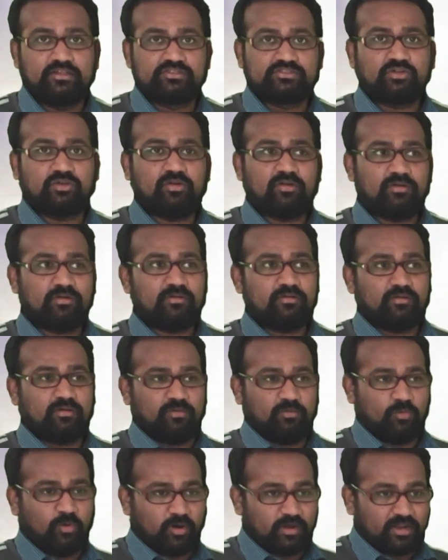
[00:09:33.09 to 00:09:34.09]

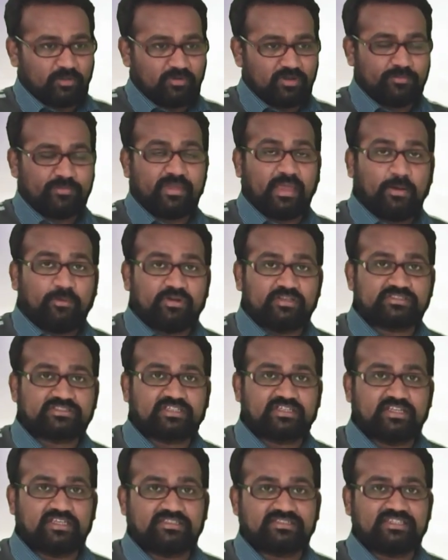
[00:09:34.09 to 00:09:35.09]
So, whatever we have
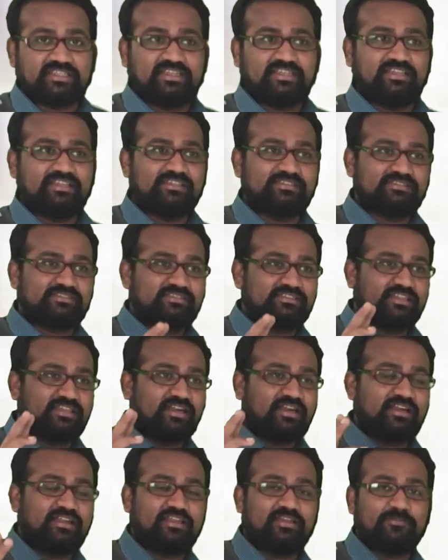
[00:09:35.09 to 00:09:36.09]
discussed is
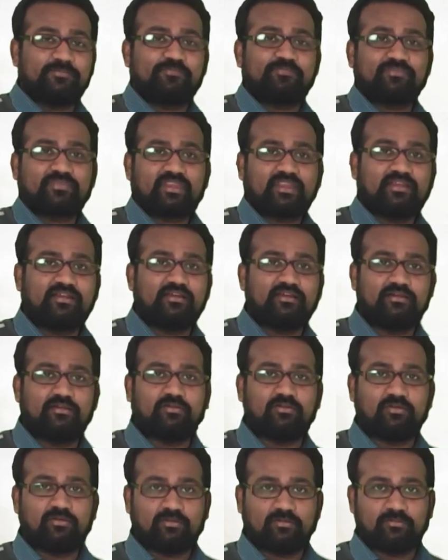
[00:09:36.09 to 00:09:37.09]
generally,
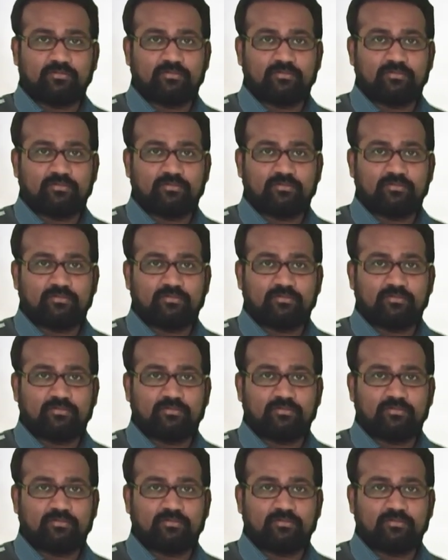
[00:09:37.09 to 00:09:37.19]
uh,